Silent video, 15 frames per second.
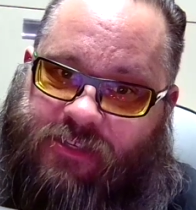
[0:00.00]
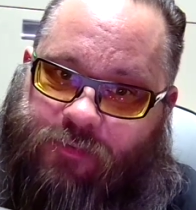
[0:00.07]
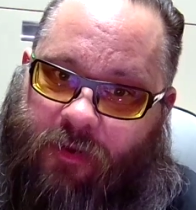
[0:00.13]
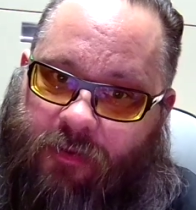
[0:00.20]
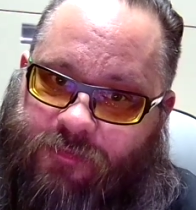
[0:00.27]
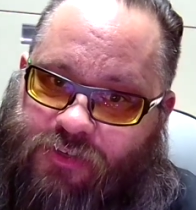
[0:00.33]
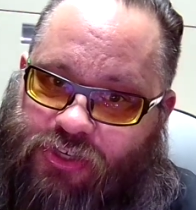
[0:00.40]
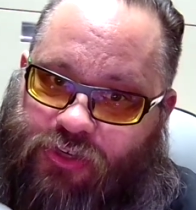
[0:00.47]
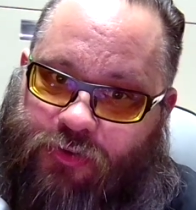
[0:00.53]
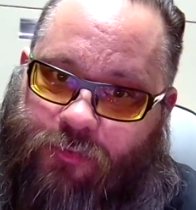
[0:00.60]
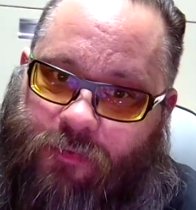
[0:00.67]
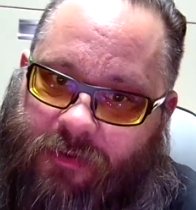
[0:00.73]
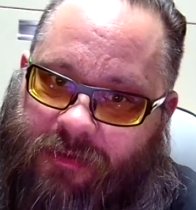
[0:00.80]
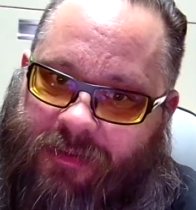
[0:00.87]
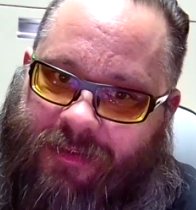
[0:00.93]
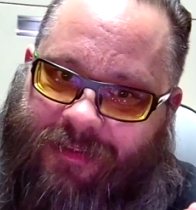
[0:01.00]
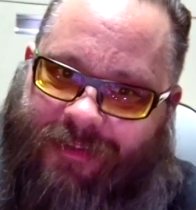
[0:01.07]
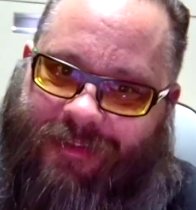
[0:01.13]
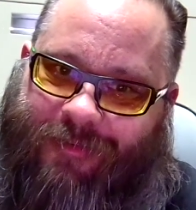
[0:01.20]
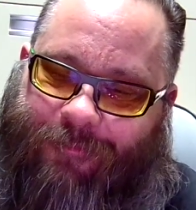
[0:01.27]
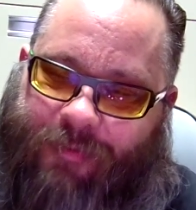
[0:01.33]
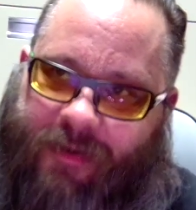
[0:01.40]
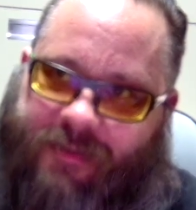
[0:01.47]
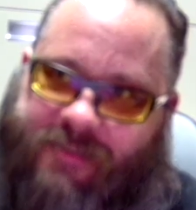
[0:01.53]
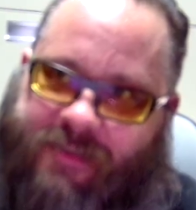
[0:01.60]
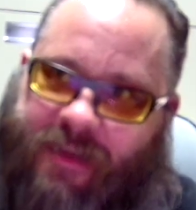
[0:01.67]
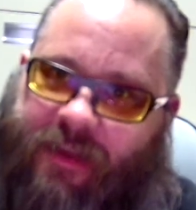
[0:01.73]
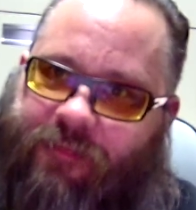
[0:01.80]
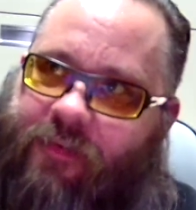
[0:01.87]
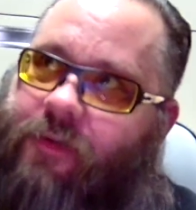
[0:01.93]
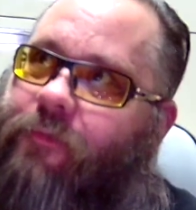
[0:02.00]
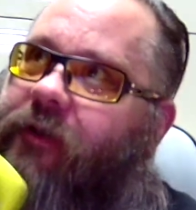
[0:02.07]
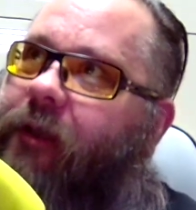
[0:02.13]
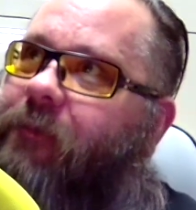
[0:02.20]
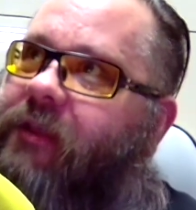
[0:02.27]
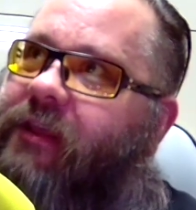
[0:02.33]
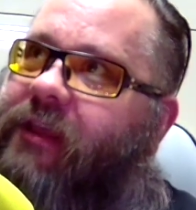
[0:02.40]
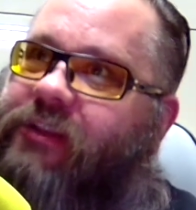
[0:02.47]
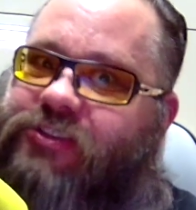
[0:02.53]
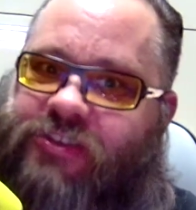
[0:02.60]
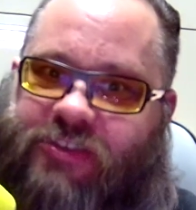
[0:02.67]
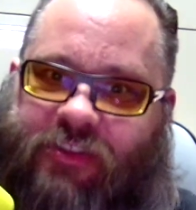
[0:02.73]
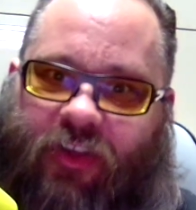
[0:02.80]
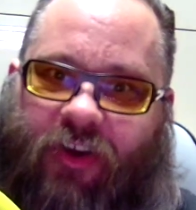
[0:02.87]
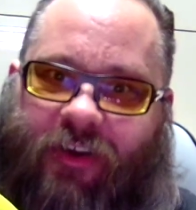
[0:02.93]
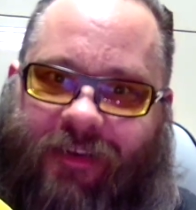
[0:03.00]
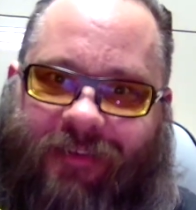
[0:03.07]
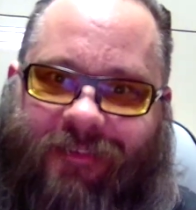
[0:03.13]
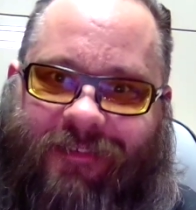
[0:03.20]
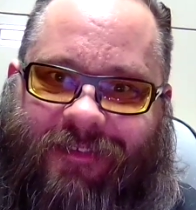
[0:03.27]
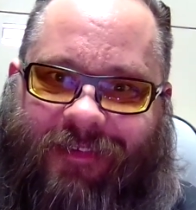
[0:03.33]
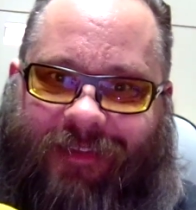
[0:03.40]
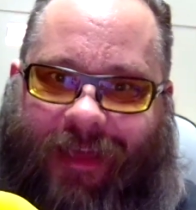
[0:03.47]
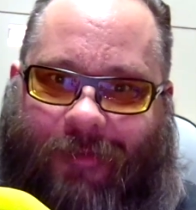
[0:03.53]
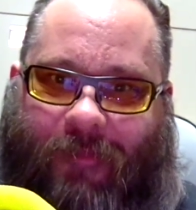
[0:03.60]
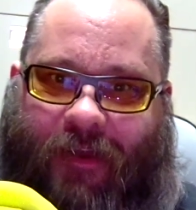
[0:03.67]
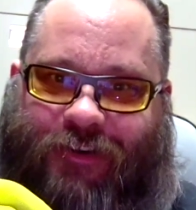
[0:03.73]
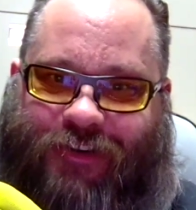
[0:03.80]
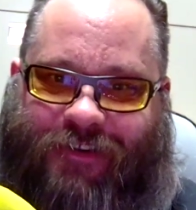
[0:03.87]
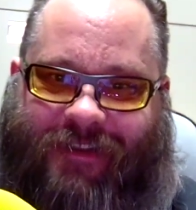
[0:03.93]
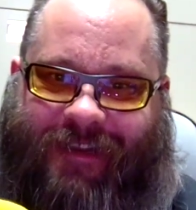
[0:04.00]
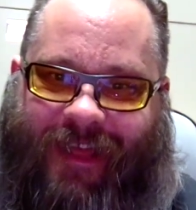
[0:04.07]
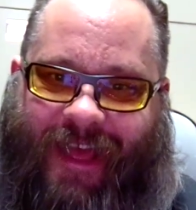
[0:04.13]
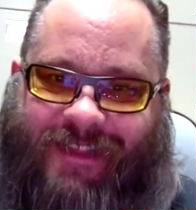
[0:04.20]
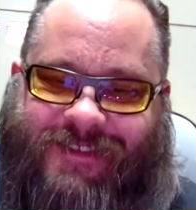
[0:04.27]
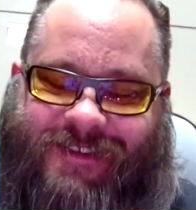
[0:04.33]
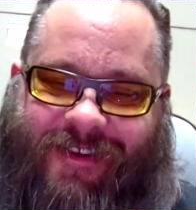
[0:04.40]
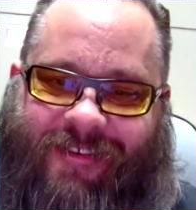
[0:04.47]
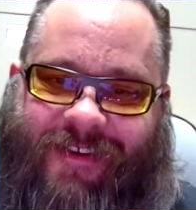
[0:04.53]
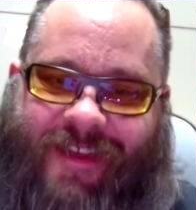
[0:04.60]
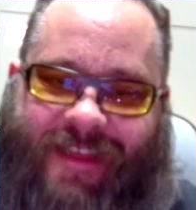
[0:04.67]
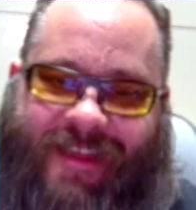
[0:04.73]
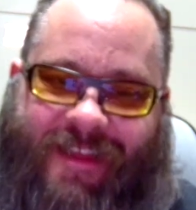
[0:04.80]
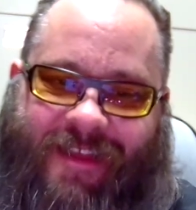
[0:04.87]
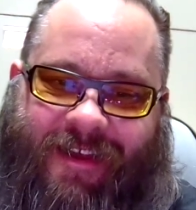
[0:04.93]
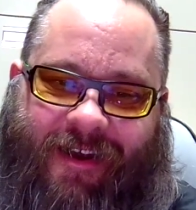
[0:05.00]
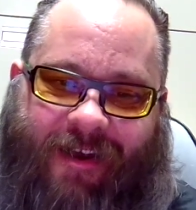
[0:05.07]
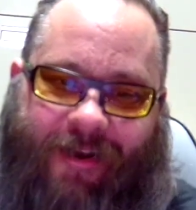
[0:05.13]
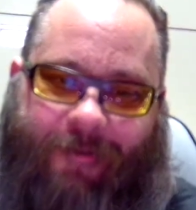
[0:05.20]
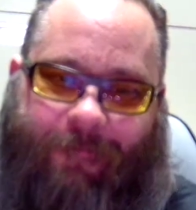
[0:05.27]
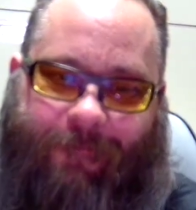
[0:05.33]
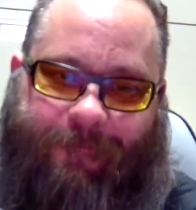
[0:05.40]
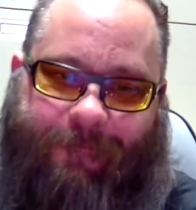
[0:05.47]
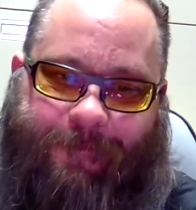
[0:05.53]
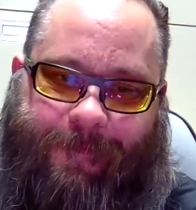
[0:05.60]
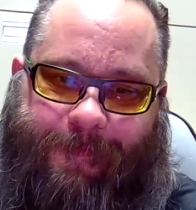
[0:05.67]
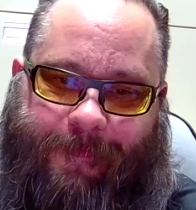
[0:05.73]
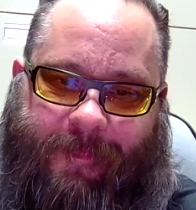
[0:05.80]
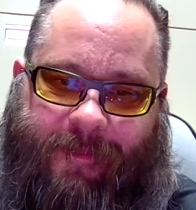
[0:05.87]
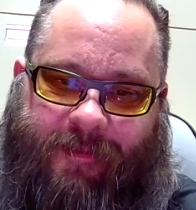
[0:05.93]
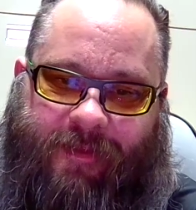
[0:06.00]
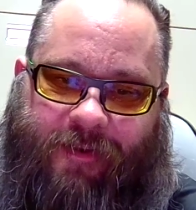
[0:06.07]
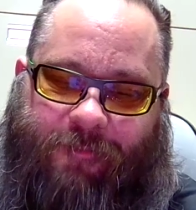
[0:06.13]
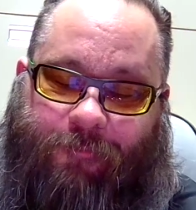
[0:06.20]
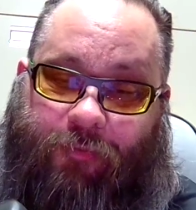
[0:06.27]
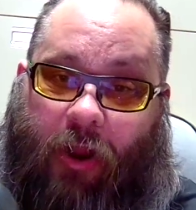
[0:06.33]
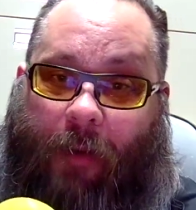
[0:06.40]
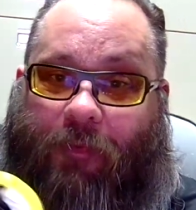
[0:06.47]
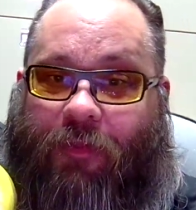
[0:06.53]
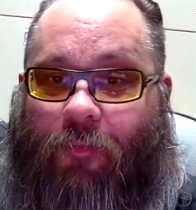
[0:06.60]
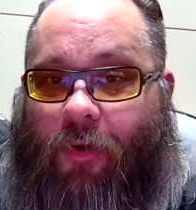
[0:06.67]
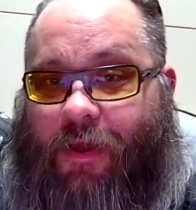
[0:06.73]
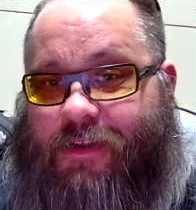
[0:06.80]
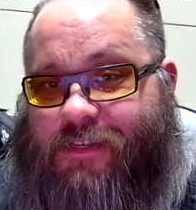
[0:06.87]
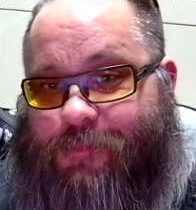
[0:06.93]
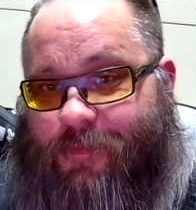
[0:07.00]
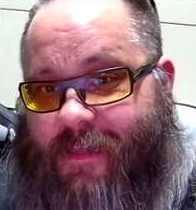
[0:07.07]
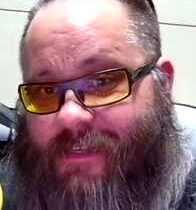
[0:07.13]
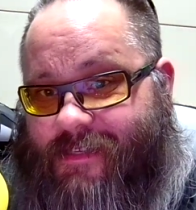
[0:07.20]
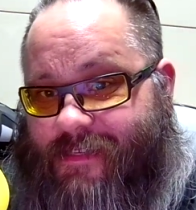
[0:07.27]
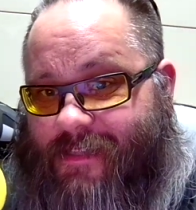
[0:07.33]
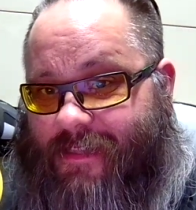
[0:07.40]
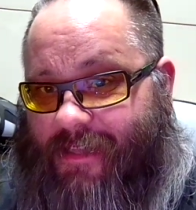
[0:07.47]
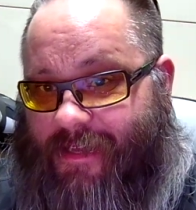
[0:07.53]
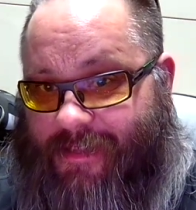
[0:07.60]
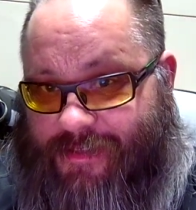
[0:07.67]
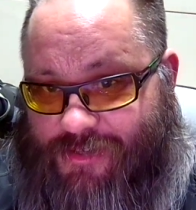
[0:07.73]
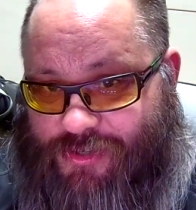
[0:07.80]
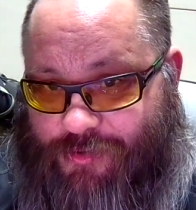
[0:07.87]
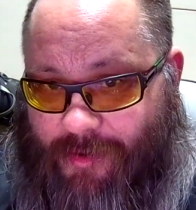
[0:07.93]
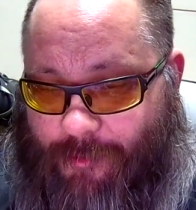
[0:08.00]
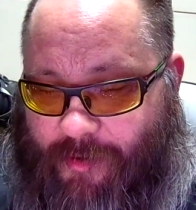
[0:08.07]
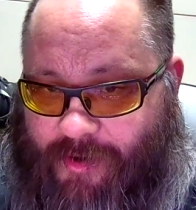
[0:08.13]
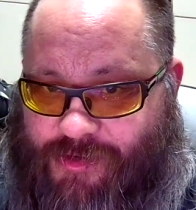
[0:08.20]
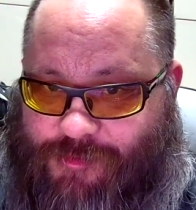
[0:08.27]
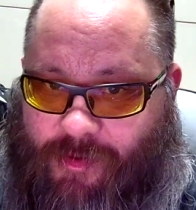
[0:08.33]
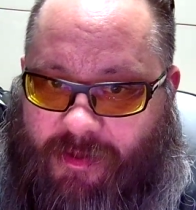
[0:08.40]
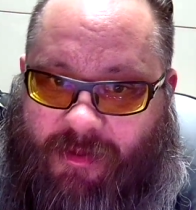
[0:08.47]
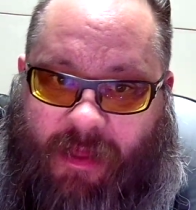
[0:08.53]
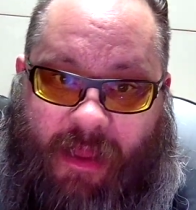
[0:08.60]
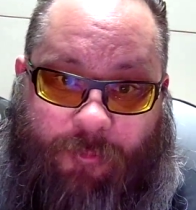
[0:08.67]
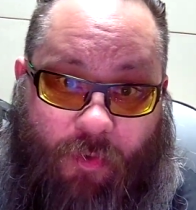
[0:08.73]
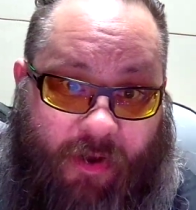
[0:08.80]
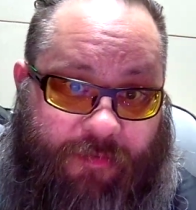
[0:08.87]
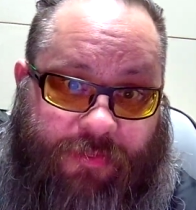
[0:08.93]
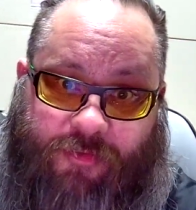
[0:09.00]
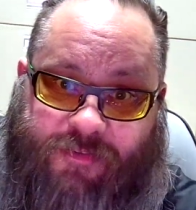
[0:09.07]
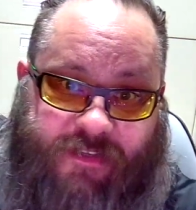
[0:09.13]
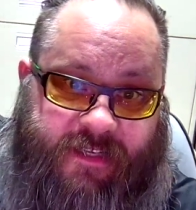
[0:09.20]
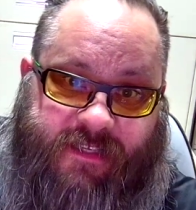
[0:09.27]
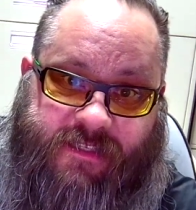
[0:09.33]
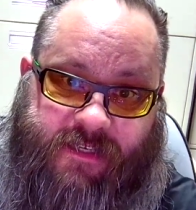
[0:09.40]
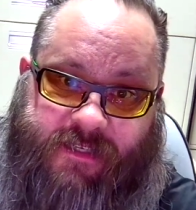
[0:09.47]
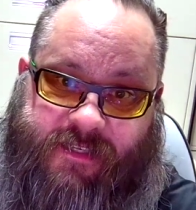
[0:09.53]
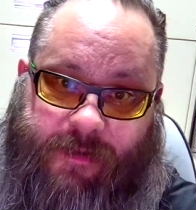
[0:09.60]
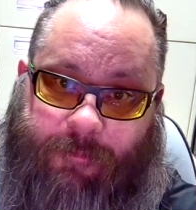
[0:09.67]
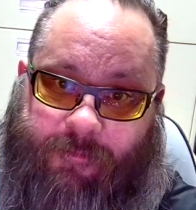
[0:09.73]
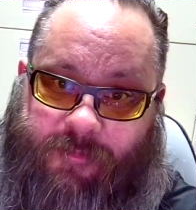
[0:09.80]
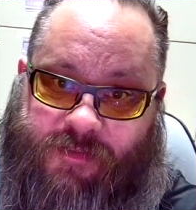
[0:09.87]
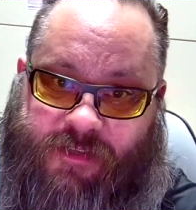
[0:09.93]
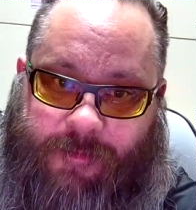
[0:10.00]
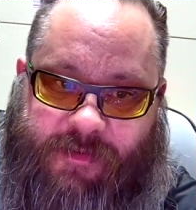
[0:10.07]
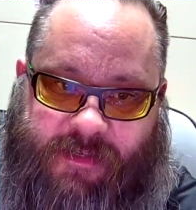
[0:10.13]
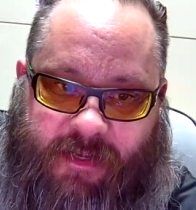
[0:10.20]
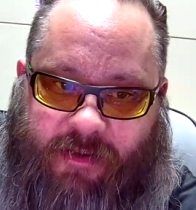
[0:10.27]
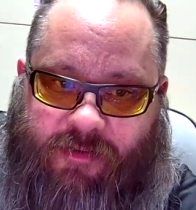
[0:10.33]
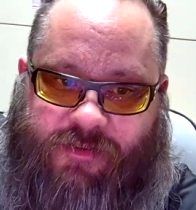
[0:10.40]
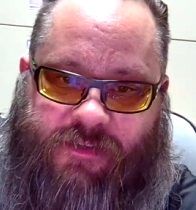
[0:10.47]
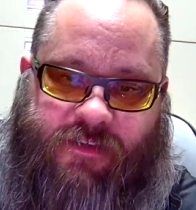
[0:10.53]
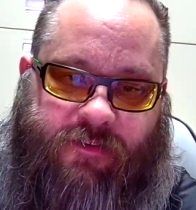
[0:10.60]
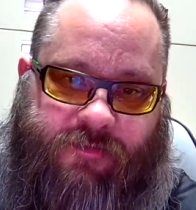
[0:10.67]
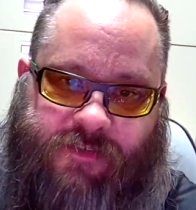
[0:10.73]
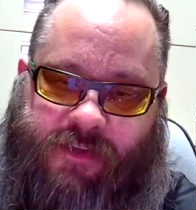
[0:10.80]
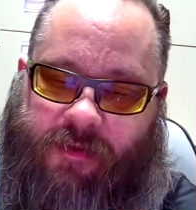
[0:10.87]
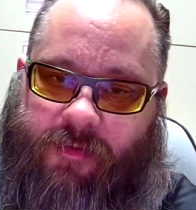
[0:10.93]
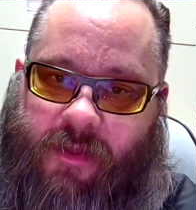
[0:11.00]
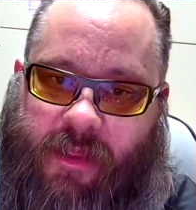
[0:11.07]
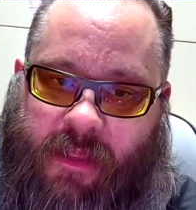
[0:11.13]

12 shoe, but I forget how many inches long I measured it at. So, probably the wideness plays into the length of the shoe I wear as well. I wear 13s on some sneakers too. So,